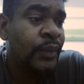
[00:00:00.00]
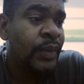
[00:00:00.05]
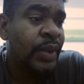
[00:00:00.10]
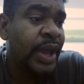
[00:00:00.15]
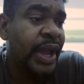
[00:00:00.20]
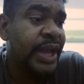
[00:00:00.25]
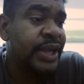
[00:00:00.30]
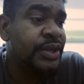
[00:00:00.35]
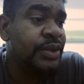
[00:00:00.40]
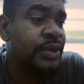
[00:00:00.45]

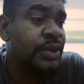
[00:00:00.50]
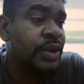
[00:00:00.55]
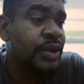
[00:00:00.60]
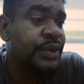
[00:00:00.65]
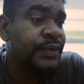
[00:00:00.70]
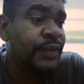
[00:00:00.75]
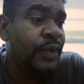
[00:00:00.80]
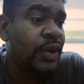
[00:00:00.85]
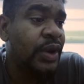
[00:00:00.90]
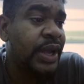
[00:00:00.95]
I don't know
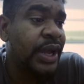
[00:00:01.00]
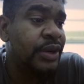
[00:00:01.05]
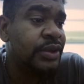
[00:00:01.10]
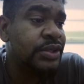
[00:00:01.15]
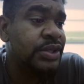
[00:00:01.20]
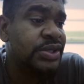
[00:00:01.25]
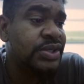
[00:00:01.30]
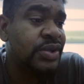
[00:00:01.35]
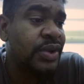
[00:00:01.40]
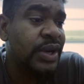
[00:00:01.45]
if Volcano
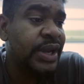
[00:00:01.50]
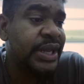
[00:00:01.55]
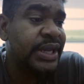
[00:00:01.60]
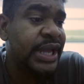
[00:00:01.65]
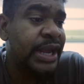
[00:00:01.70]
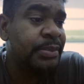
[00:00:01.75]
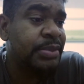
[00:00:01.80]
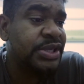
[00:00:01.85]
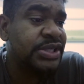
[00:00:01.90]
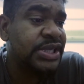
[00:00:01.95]
does song like
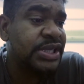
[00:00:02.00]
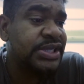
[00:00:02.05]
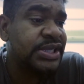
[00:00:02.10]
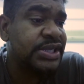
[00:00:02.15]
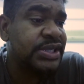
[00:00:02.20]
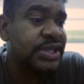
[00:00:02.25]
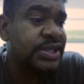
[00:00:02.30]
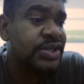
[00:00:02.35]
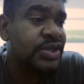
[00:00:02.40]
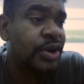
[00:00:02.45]
that, brothers and
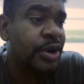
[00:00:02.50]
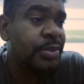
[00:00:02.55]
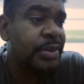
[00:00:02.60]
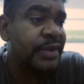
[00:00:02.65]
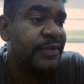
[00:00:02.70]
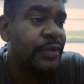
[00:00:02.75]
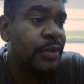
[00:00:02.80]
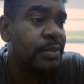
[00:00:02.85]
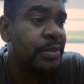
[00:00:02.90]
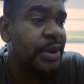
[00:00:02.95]
sisters. Correct
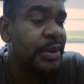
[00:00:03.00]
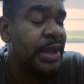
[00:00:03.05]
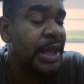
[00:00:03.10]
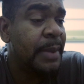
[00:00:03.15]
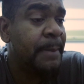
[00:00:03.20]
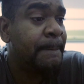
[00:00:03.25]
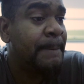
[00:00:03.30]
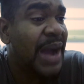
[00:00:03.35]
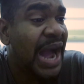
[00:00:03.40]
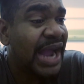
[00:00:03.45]
me from maybe a
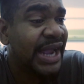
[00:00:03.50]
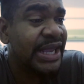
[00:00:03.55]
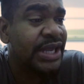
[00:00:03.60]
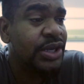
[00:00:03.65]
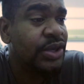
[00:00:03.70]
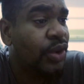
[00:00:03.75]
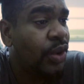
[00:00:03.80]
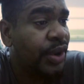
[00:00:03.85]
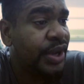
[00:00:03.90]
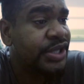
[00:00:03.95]

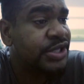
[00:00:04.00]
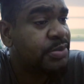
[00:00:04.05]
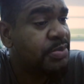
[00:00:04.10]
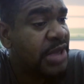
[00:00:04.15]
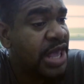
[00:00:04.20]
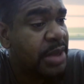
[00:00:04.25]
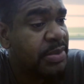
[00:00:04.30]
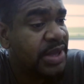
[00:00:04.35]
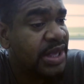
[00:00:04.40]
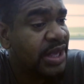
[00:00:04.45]
banging noise,
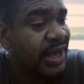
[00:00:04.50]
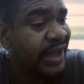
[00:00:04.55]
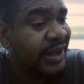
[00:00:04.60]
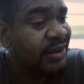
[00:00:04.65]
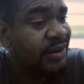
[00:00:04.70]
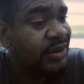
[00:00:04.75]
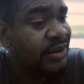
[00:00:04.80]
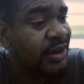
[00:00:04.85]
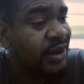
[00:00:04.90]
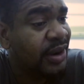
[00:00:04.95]
maybe. I
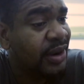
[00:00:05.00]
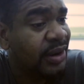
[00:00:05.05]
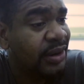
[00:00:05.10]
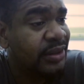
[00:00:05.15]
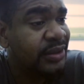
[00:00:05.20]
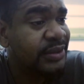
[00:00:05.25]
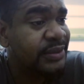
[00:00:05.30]
don't know.